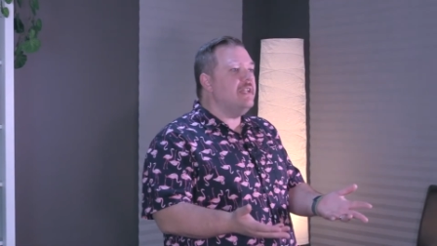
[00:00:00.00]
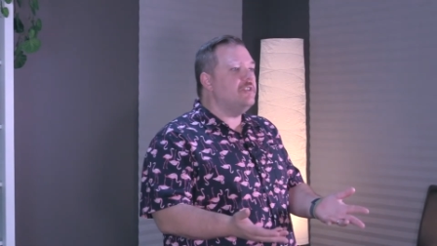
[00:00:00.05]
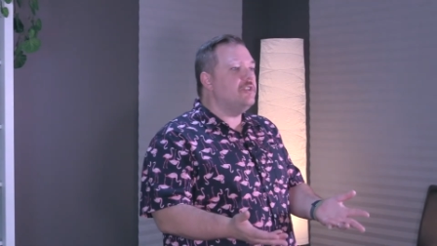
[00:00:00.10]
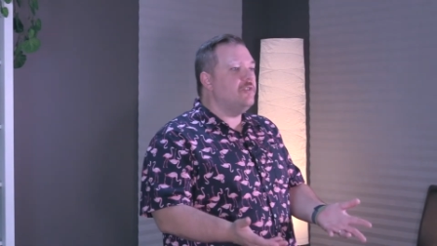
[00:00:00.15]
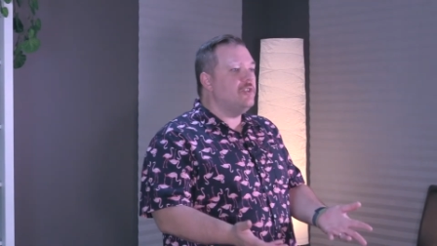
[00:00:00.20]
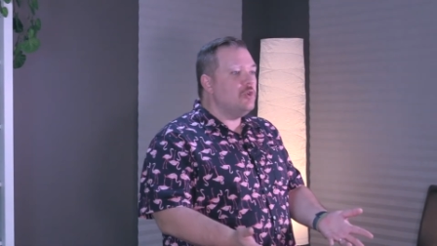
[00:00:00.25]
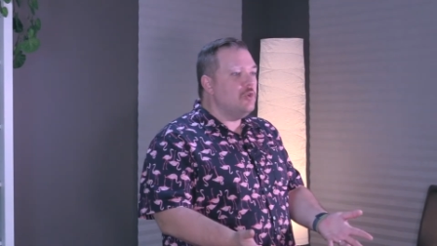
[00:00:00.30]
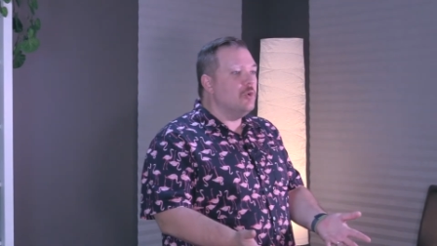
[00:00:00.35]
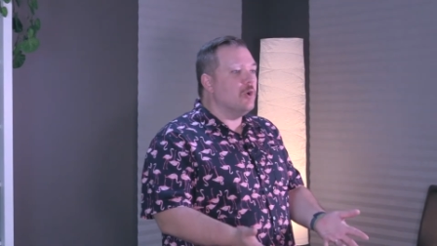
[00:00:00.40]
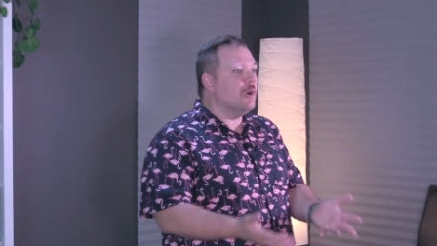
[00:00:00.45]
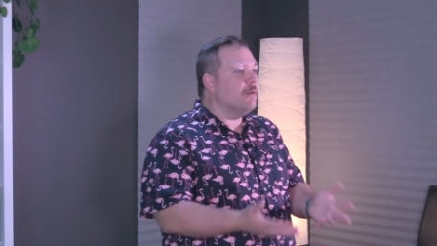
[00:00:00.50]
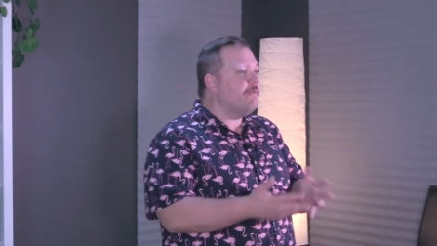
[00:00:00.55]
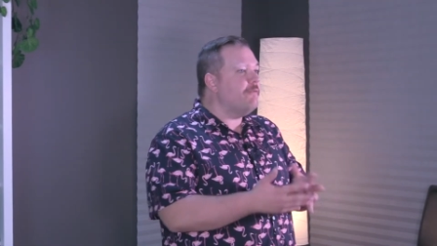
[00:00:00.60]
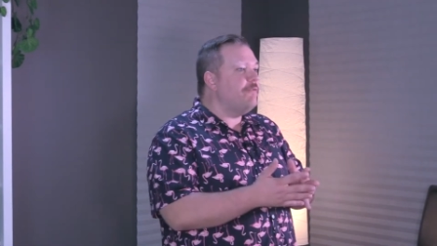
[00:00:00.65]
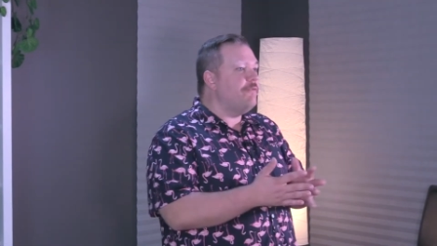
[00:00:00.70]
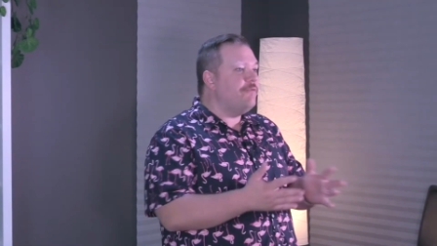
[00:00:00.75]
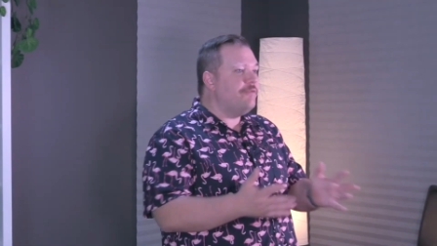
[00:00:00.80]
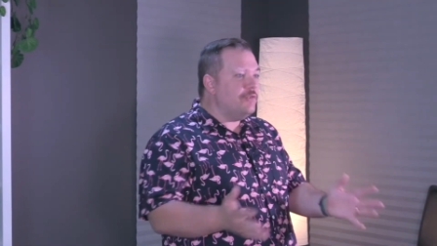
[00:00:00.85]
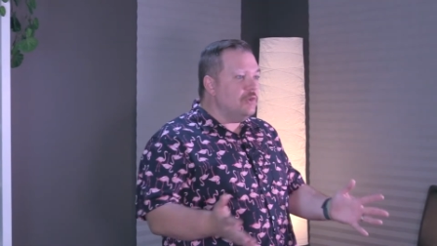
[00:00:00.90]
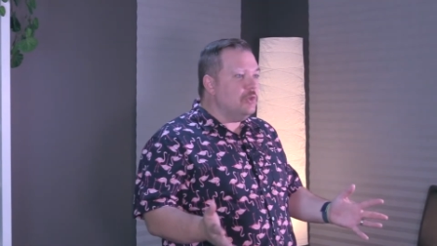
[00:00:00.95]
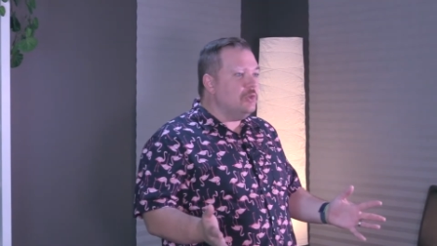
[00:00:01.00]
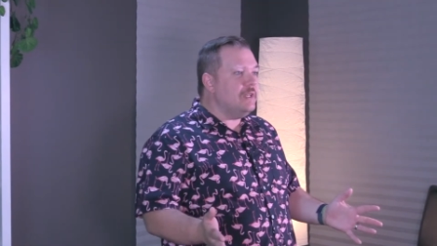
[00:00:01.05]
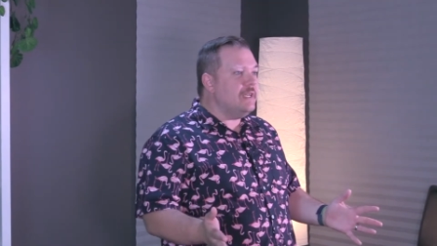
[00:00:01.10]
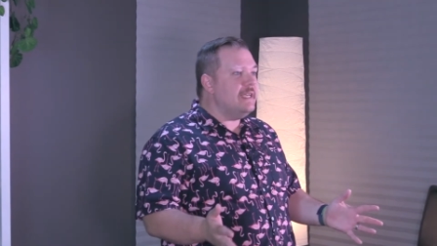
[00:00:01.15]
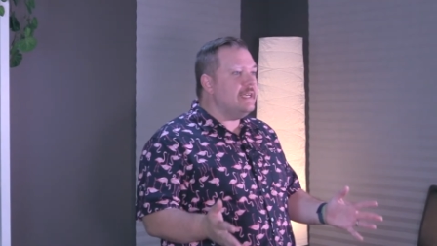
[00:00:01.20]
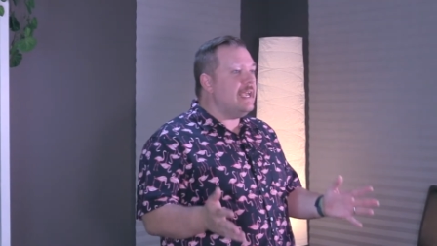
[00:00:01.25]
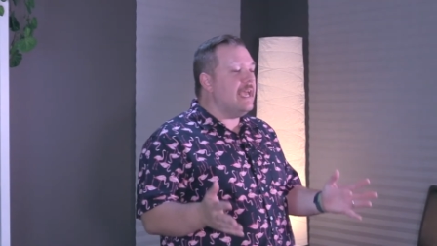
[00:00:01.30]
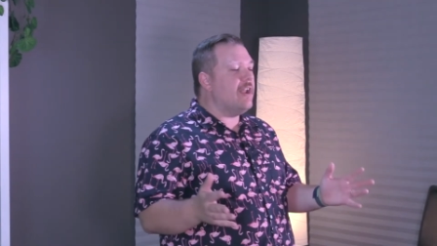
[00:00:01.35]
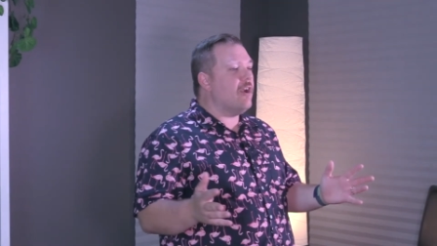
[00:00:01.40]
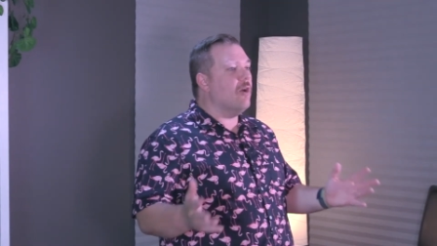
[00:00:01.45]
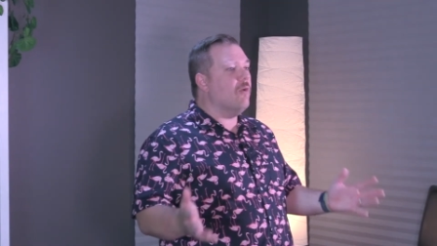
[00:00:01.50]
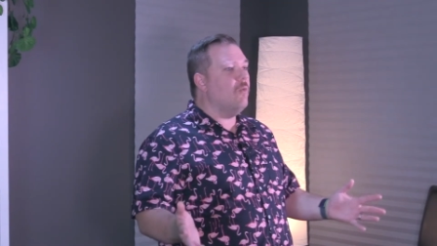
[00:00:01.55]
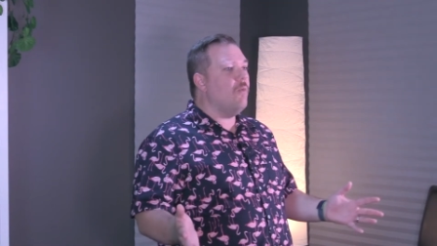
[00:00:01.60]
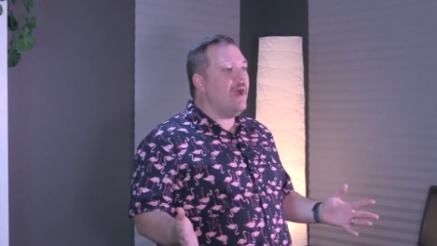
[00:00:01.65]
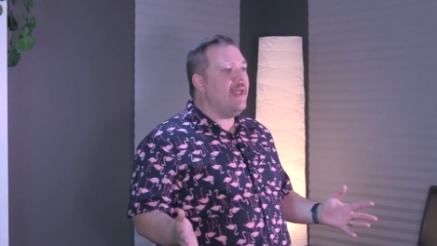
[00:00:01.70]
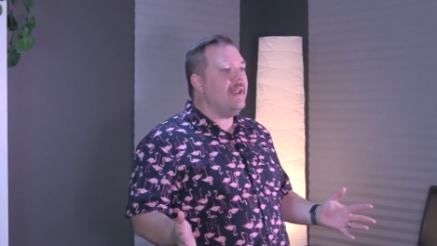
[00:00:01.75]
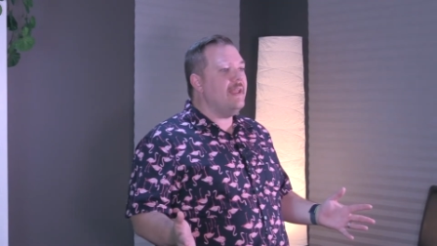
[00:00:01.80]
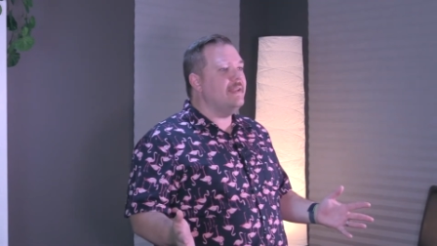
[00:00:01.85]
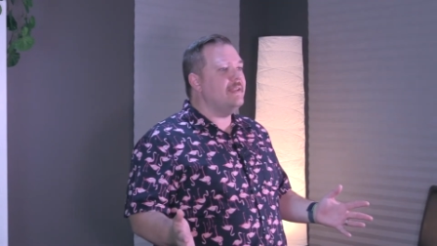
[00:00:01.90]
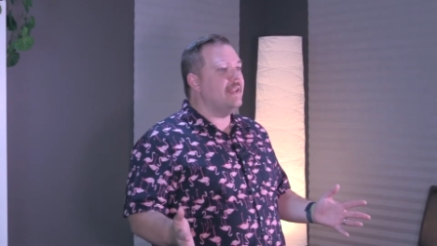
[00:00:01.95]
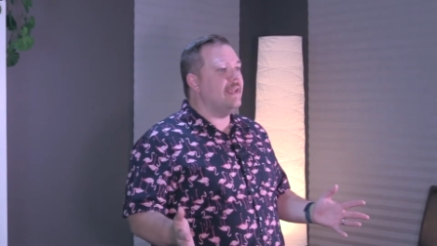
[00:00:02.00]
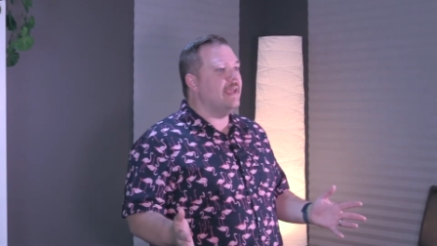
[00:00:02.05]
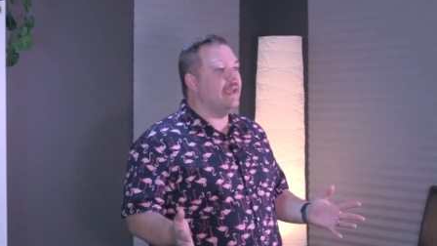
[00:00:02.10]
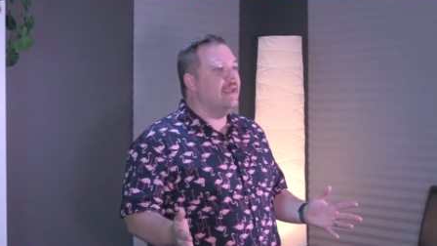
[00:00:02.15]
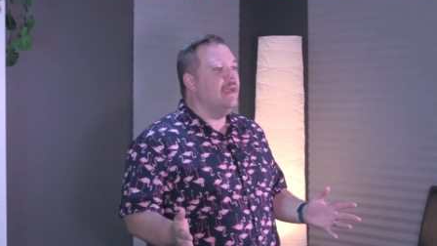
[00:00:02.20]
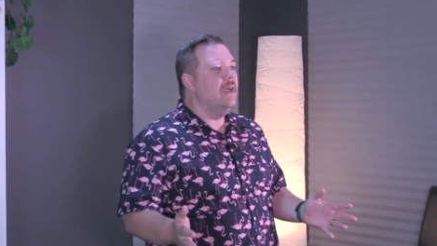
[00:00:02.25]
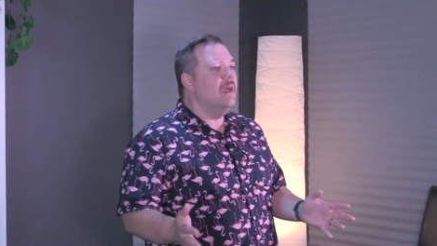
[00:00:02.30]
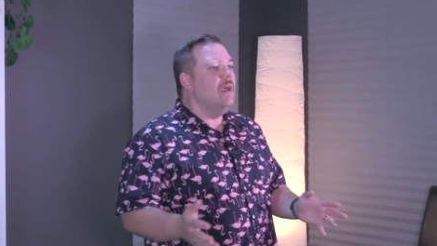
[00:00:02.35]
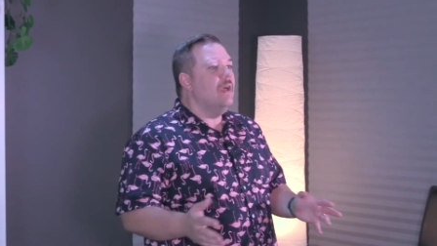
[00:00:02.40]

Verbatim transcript: to her fully at our wedding day